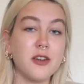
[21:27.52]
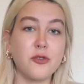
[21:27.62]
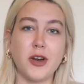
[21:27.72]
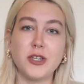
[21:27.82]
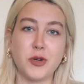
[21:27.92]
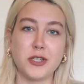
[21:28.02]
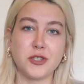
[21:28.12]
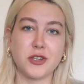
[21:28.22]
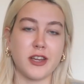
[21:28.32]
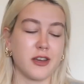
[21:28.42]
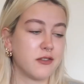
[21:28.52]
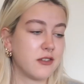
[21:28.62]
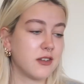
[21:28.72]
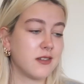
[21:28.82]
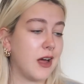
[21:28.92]
graduation
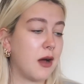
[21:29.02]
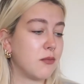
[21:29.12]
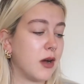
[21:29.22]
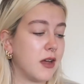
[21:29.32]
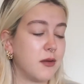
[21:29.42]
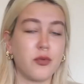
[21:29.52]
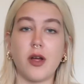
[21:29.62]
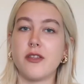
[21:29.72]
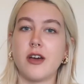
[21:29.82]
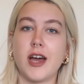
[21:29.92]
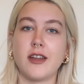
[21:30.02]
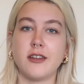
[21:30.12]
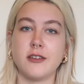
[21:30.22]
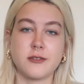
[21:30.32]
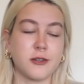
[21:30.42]
gift that my brother and
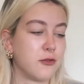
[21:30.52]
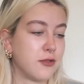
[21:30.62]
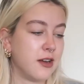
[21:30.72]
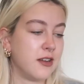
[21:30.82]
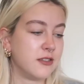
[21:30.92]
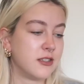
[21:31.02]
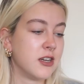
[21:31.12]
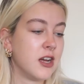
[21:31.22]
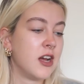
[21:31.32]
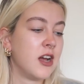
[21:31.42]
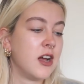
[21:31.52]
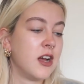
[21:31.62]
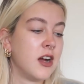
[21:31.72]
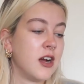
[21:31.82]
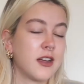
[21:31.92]
his girlfriend
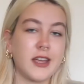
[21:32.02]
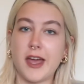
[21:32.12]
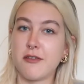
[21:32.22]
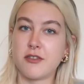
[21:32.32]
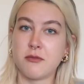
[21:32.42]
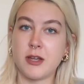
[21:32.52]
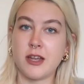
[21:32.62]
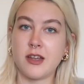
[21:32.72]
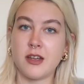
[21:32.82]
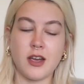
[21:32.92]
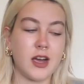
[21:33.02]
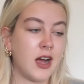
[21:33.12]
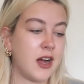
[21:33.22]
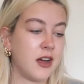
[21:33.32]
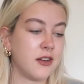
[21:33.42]
gave to me,
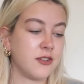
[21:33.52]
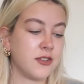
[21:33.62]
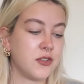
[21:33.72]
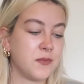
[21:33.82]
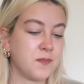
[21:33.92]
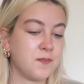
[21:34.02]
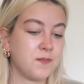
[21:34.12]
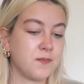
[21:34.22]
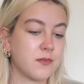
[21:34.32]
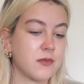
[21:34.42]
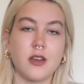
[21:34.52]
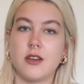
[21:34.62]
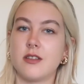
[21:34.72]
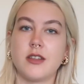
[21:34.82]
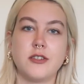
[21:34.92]
and
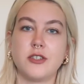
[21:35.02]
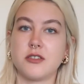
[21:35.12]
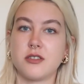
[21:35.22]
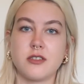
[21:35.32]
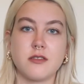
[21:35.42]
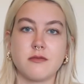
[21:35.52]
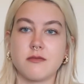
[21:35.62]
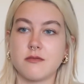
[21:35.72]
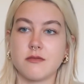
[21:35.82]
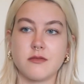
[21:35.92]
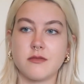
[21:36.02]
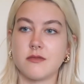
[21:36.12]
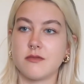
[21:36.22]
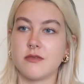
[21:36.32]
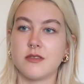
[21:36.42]
they're just
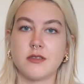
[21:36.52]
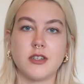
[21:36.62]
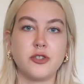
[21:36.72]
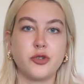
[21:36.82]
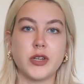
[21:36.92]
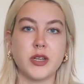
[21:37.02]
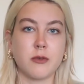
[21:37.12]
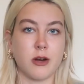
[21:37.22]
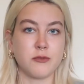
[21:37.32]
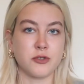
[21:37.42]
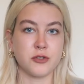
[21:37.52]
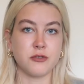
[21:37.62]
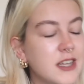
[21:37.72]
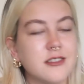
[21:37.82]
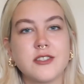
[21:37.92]
a dream come true.
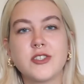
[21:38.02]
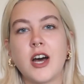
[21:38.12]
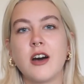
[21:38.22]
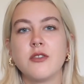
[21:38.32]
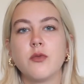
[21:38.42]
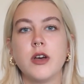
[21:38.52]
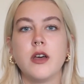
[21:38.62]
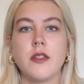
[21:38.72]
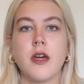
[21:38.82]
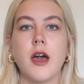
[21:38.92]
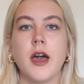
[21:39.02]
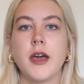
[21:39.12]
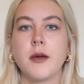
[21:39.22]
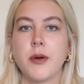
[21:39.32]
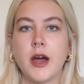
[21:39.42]
Let's start with
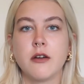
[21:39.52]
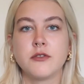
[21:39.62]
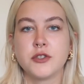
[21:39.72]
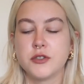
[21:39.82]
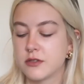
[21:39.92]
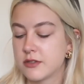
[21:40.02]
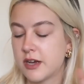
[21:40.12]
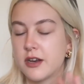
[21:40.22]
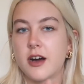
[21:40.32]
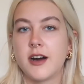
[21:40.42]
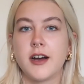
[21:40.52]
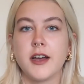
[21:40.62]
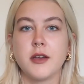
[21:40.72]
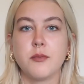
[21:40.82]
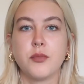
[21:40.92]
a pair of shoes that
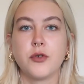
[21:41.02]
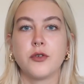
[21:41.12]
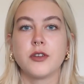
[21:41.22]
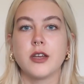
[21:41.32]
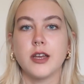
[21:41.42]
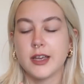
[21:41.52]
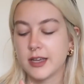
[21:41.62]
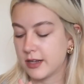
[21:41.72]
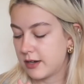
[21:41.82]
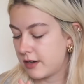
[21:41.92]
I bought in